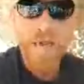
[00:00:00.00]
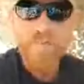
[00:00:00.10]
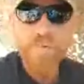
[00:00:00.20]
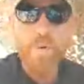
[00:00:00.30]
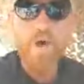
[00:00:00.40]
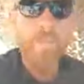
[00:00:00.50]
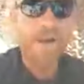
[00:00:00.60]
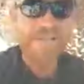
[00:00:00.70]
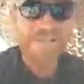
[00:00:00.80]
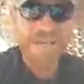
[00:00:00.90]
everyone in
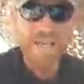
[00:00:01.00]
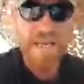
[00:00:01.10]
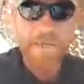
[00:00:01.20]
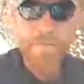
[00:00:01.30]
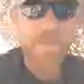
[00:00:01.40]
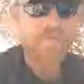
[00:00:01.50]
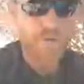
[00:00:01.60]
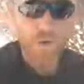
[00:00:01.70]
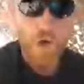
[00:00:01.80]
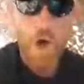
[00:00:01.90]
my city
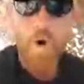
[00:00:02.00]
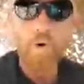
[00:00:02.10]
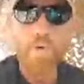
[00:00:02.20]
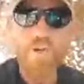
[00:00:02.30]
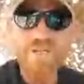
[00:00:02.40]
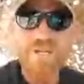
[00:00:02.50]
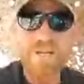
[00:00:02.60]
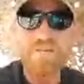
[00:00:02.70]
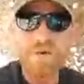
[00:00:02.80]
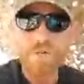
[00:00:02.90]
to know who these
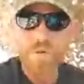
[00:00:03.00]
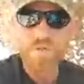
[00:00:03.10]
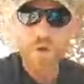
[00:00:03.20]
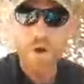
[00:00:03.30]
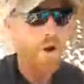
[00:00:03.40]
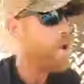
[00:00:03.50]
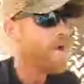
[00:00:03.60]
individuals are.